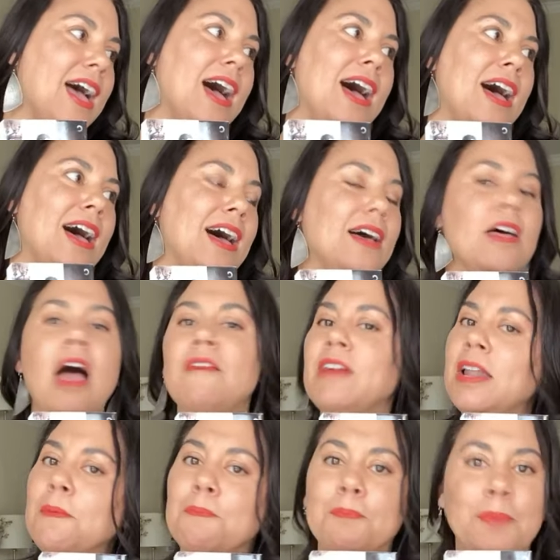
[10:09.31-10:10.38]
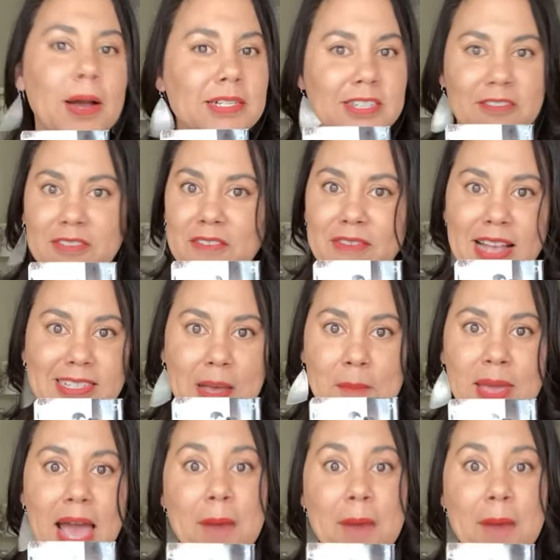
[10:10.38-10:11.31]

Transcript: I've got a bunch of events coming